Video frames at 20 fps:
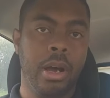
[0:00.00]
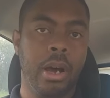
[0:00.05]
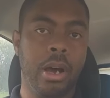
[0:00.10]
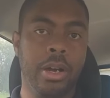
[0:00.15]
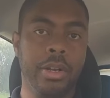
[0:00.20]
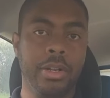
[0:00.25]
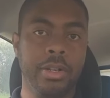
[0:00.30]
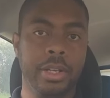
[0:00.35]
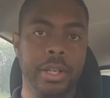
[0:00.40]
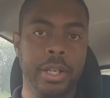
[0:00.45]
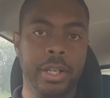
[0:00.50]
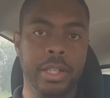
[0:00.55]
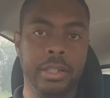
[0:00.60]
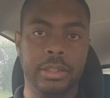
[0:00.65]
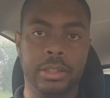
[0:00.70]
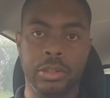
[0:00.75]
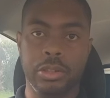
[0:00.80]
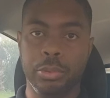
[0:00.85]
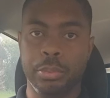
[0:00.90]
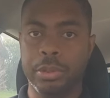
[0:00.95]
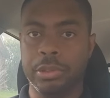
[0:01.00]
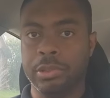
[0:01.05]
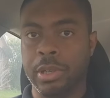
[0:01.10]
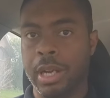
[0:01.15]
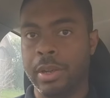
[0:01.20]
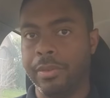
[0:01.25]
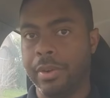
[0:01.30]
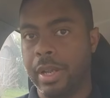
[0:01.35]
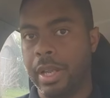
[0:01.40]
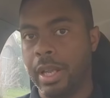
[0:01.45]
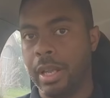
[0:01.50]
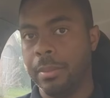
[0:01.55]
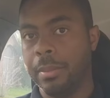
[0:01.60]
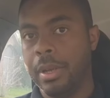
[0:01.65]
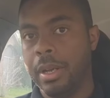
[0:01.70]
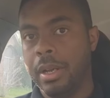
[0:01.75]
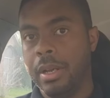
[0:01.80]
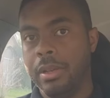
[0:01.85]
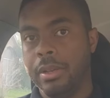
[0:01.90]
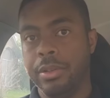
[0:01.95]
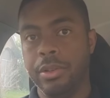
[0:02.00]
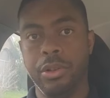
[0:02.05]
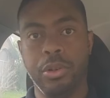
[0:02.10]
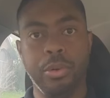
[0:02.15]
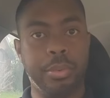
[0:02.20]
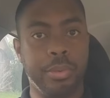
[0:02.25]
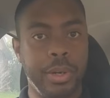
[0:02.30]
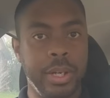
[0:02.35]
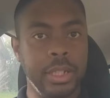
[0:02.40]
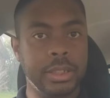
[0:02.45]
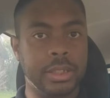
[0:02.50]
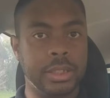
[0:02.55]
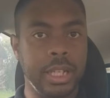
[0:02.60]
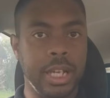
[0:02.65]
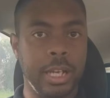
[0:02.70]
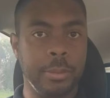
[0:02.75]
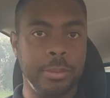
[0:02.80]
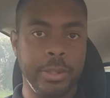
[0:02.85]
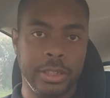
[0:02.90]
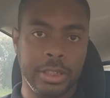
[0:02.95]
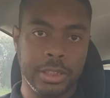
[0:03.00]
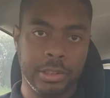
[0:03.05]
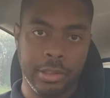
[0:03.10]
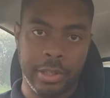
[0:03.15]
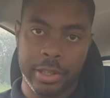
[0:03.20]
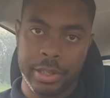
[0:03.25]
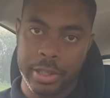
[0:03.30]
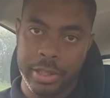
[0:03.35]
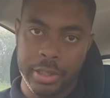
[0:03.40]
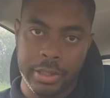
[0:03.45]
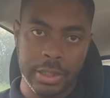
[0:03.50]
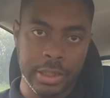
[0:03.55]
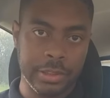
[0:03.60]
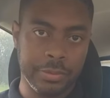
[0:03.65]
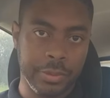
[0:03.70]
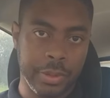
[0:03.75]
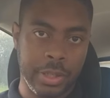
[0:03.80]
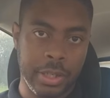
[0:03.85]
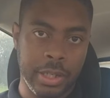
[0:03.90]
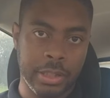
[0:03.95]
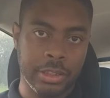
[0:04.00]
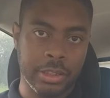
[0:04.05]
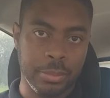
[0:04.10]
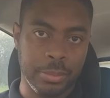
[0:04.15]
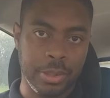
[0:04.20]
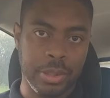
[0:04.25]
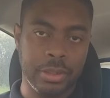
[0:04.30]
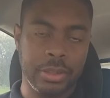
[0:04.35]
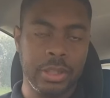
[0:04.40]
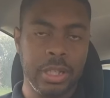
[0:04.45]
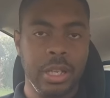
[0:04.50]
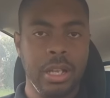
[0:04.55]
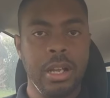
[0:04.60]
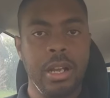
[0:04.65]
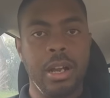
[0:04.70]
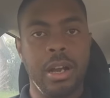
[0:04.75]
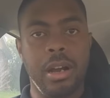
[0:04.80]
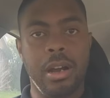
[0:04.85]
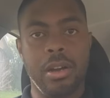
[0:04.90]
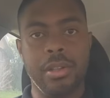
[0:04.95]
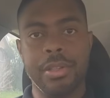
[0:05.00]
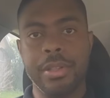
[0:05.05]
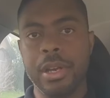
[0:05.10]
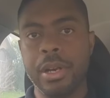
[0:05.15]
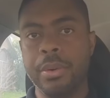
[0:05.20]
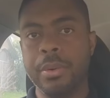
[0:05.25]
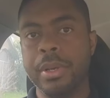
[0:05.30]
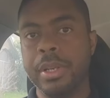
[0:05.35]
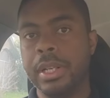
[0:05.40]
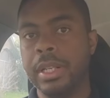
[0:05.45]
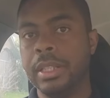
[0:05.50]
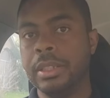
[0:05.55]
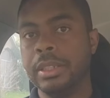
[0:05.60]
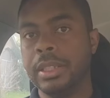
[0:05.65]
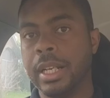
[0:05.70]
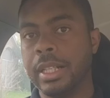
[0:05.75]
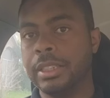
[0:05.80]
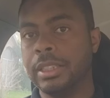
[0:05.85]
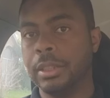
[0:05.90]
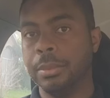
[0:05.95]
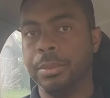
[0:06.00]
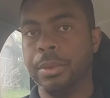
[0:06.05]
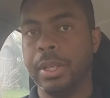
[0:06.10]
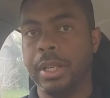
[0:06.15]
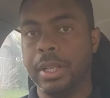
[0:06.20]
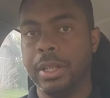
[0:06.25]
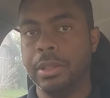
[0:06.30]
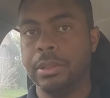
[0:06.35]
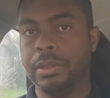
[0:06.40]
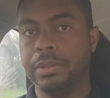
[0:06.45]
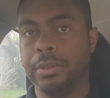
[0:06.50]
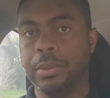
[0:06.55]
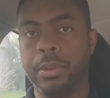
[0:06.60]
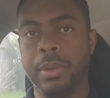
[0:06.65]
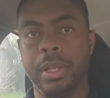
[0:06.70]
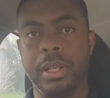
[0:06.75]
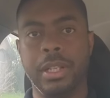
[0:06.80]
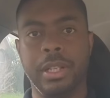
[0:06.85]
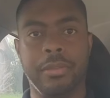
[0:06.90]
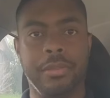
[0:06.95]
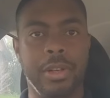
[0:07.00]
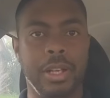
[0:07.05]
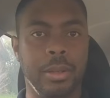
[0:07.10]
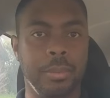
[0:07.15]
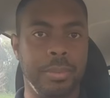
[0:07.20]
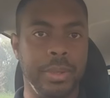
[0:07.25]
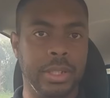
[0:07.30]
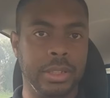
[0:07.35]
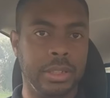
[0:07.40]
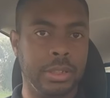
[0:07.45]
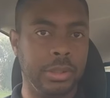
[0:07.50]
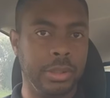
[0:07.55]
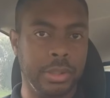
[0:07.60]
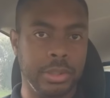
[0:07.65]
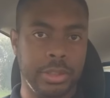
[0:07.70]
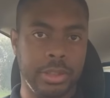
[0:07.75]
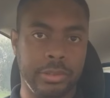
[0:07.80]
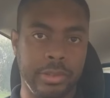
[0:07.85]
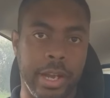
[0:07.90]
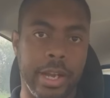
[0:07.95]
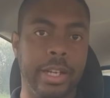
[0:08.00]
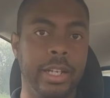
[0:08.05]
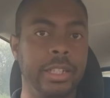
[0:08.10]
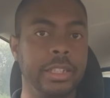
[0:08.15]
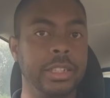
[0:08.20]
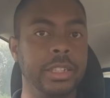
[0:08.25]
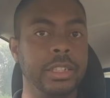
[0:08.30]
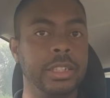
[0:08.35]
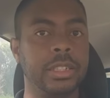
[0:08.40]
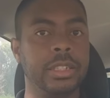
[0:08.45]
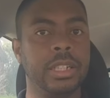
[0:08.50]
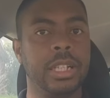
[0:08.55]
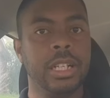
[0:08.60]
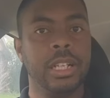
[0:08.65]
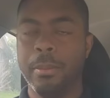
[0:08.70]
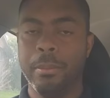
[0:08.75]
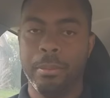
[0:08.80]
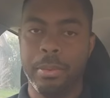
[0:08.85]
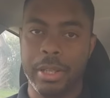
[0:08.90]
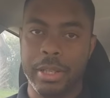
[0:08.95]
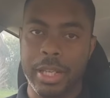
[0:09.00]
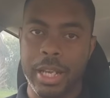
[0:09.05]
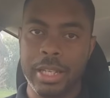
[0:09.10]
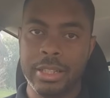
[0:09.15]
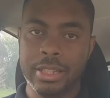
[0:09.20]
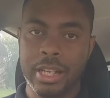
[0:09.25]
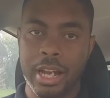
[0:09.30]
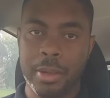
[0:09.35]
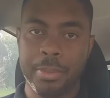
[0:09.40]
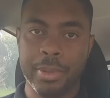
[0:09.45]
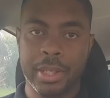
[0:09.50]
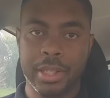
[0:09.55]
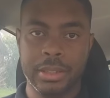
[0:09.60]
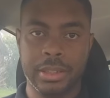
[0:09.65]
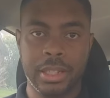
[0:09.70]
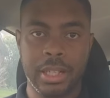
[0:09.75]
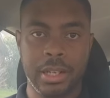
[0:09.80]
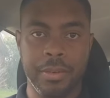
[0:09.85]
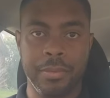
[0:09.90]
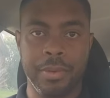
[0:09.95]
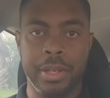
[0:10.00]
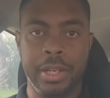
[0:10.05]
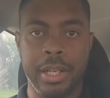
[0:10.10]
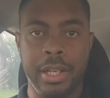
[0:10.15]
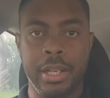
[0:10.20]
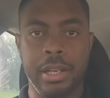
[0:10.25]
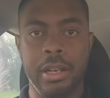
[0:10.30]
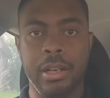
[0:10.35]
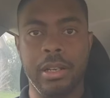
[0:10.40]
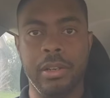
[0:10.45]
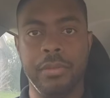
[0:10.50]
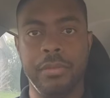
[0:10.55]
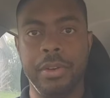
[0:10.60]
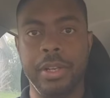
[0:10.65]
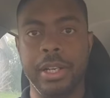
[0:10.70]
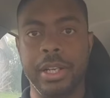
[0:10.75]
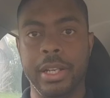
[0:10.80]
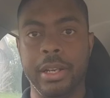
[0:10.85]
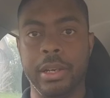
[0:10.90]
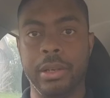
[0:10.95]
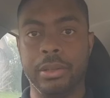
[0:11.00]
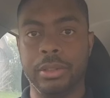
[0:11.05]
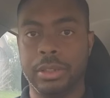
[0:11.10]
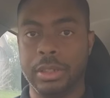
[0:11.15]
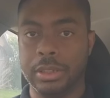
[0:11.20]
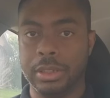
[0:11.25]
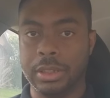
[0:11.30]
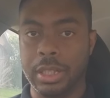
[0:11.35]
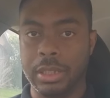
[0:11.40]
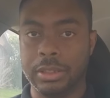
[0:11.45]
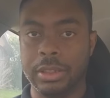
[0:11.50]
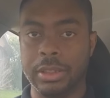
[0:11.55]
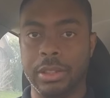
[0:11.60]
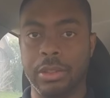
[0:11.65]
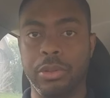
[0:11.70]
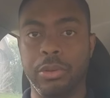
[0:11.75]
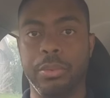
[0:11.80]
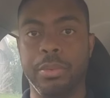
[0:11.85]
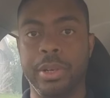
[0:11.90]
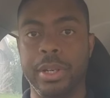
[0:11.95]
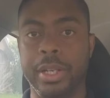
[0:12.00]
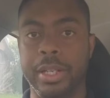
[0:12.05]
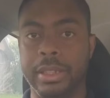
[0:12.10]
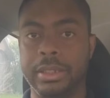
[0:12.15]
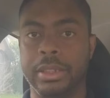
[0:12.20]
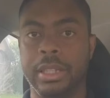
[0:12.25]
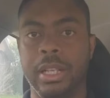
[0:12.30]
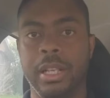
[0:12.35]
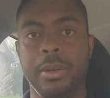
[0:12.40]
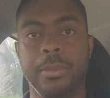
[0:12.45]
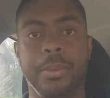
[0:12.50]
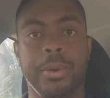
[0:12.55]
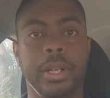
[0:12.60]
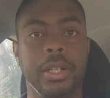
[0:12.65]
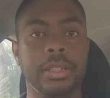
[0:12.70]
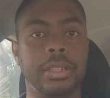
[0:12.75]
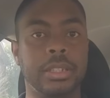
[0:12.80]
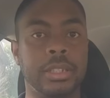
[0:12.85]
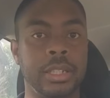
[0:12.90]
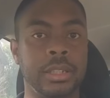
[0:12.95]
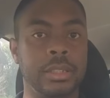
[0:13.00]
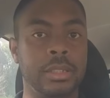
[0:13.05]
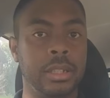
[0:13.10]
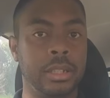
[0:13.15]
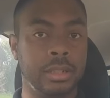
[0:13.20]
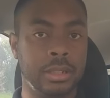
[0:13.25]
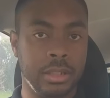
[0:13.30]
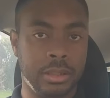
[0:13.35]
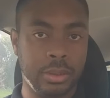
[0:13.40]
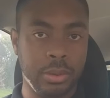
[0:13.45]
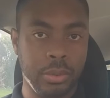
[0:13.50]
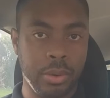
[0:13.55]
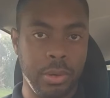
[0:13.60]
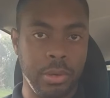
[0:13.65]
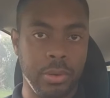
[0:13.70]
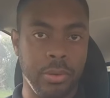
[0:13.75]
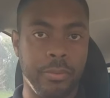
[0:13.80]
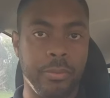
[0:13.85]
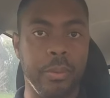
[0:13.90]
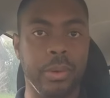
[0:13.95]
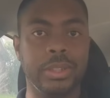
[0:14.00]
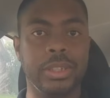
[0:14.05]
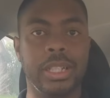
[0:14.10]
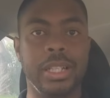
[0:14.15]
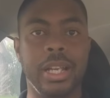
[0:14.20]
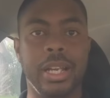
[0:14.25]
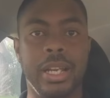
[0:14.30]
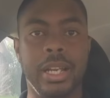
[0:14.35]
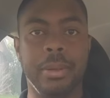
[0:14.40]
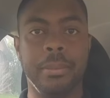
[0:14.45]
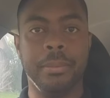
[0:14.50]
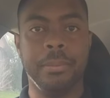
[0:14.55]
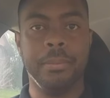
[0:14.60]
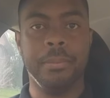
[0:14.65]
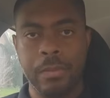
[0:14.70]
All you need is the Uber driver app. The UberEats app is strictly just for customers, although it is actually pretty useful in developing certain strategies, but that topic is covered in other videos discussing UberEats. We're gonna stick to the tutorial for today.